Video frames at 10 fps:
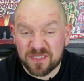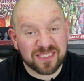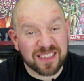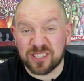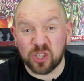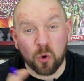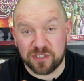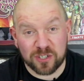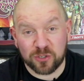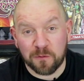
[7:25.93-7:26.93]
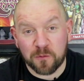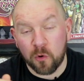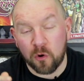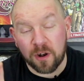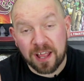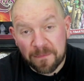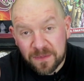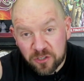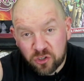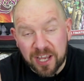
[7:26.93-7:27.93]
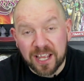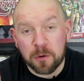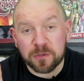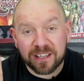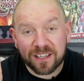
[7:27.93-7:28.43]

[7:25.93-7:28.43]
There's loads of stuff going on. Check out